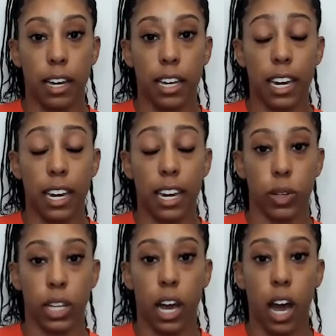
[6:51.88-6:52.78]
getting to the
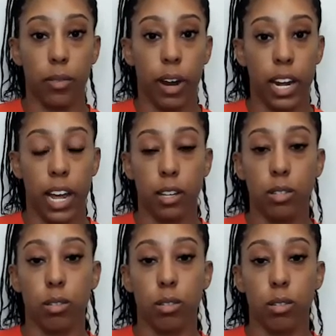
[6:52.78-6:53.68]
basket with ease.
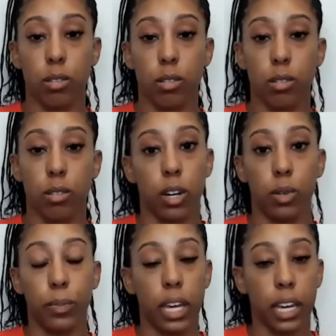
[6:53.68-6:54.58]
She's really hot right now,
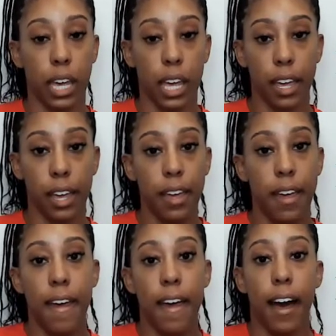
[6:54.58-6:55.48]
so stopping her will
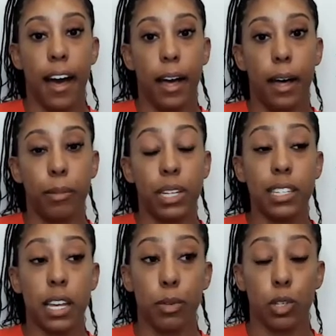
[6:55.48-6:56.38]
be a key.
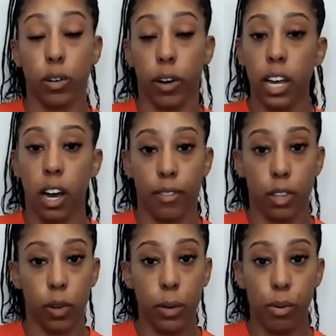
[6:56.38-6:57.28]
This team is
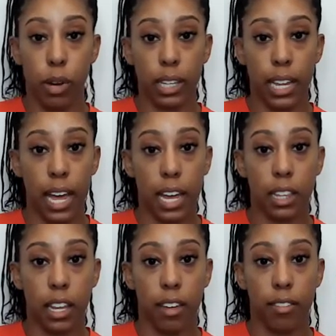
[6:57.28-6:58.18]
great off the
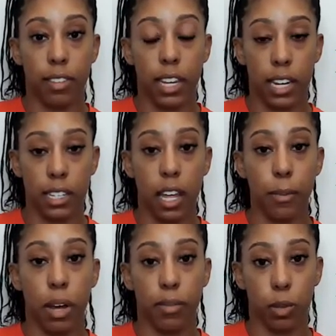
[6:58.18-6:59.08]
three-point line. They've lit
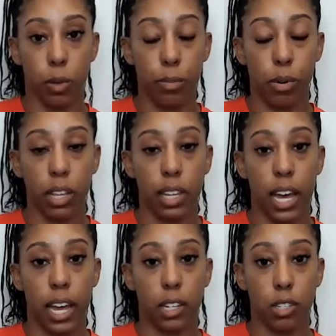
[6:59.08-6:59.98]
us up off the three-point
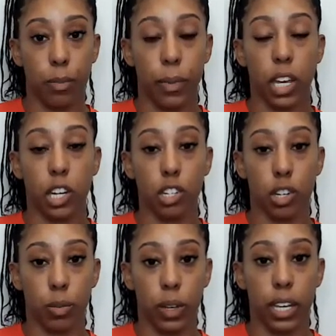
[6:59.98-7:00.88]
line, so making
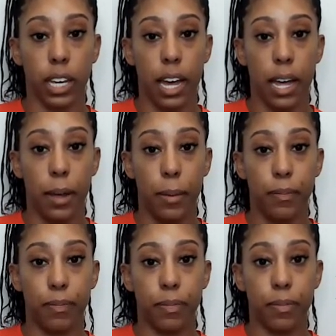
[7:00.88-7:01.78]
sure we
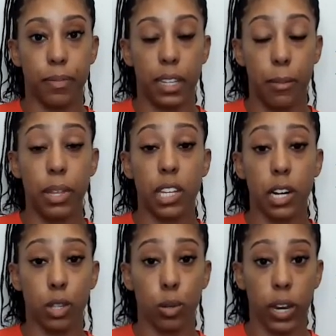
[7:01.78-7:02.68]
limit
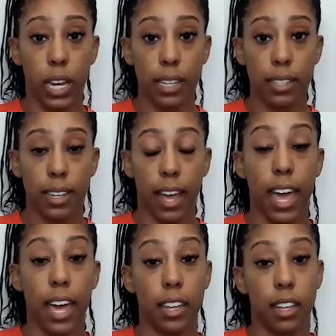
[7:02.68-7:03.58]
their threes
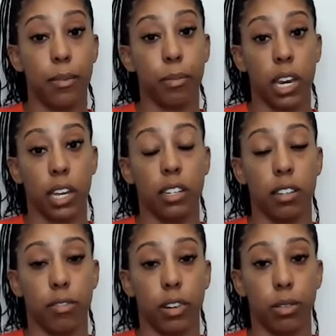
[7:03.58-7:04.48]
and them getting to the
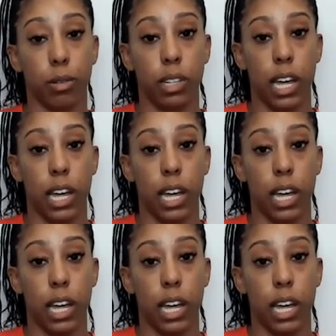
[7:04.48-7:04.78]
free throw